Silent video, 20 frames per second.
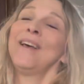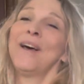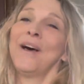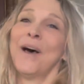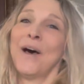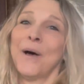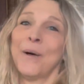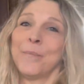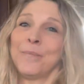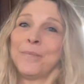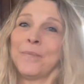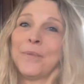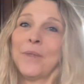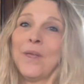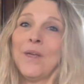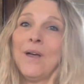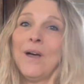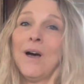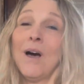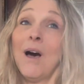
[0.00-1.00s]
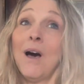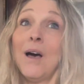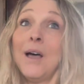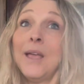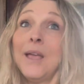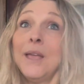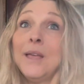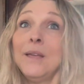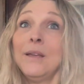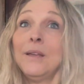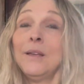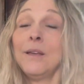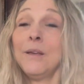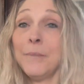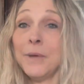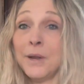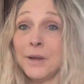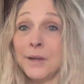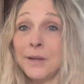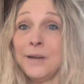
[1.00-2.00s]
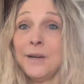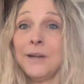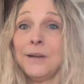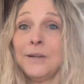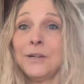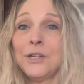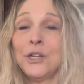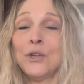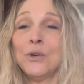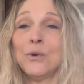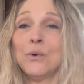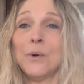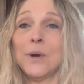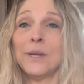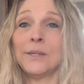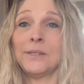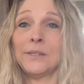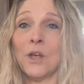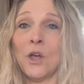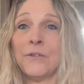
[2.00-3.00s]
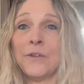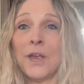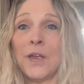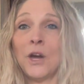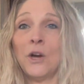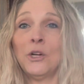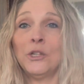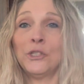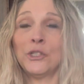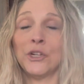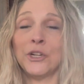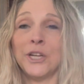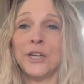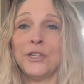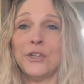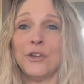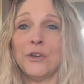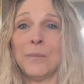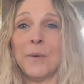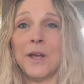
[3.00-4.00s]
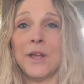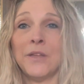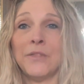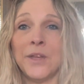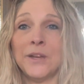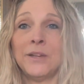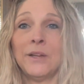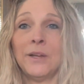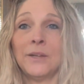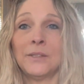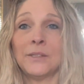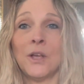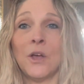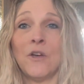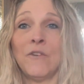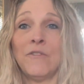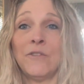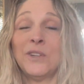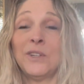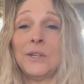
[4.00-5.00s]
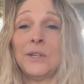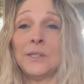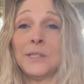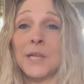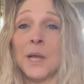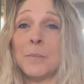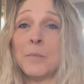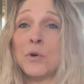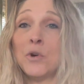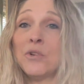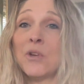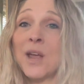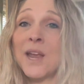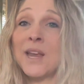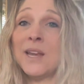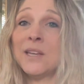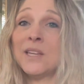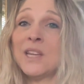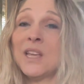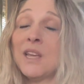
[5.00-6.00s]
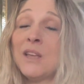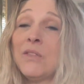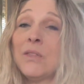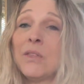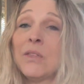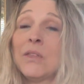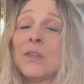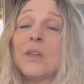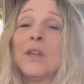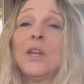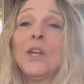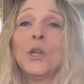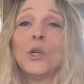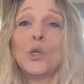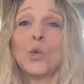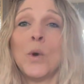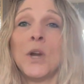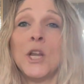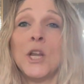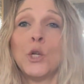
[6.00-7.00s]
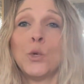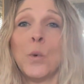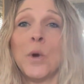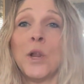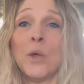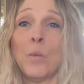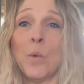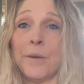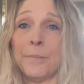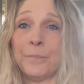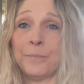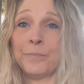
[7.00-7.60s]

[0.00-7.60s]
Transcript: Um, I committed to a self-care journey to my authentic self December 19th, 2021.